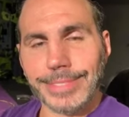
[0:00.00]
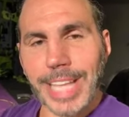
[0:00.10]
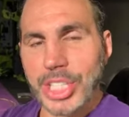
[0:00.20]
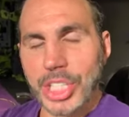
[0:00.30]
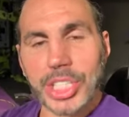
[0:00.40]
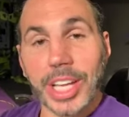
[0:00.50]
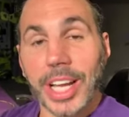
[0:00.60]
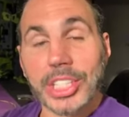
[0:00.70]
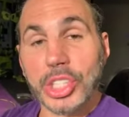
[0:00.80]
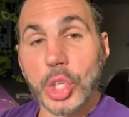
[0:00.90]
I just
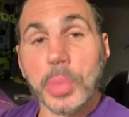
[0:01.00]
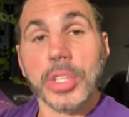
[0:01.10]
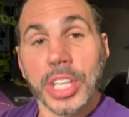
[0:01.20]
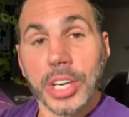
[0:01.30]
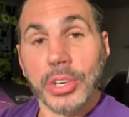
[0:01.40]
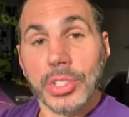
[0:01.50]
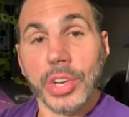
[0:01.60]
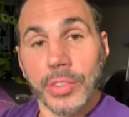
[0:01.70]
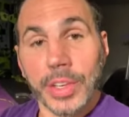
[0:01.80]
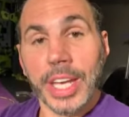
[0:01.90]
hope you take care of
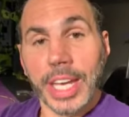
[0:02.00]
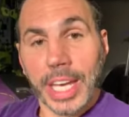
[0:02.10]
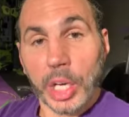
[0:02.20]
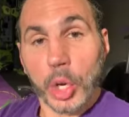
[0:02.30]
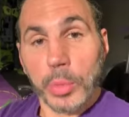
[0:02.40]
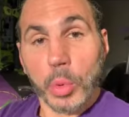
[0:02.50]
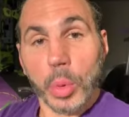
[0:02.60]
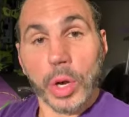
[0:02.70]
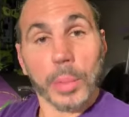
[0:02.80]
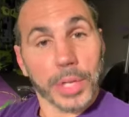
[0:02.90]
yourself, and I hope you're
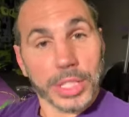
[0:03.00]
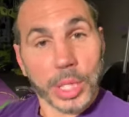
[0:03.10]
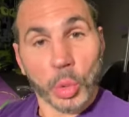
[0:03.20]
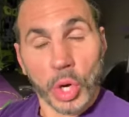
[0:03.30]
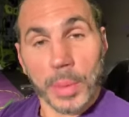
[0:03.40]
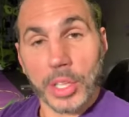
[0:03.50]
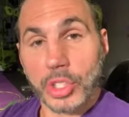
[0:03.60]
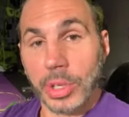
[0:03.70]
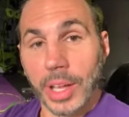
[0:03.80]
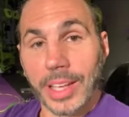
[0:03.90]
well, because I worry
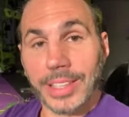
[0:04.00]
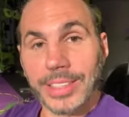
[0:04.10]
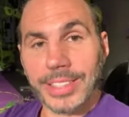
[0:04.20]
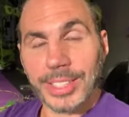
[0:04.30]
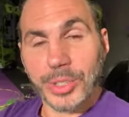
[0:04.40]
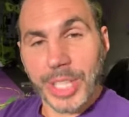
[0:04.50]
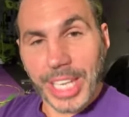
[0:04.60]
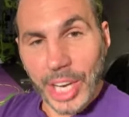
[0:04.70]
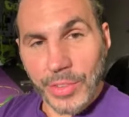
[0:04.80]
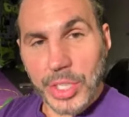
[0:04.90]
about you a lot. So take
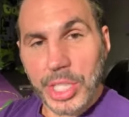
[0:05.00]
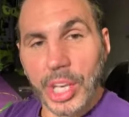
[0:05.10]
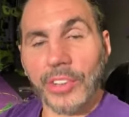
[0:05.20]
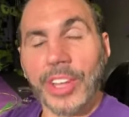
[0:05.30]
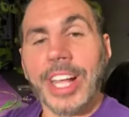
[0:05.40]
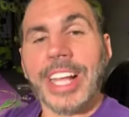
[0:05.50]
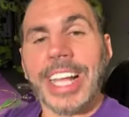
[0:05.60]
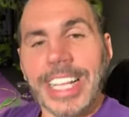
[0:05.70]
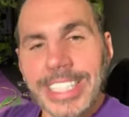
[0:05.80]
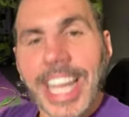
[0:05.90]
care of yourself,
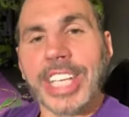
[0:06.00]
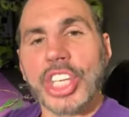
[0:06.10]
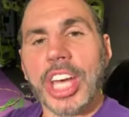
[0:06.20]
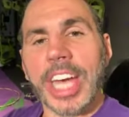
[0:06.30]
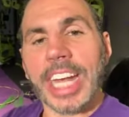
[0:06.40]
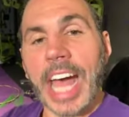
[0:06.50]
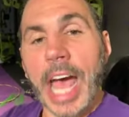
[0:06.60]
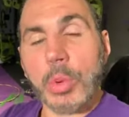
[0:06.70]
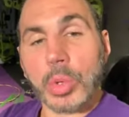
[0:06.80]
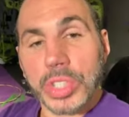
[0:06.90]
Tanya, and
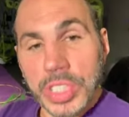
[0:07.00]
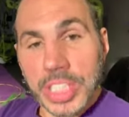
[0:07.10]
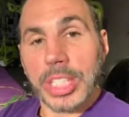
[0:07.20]
I will see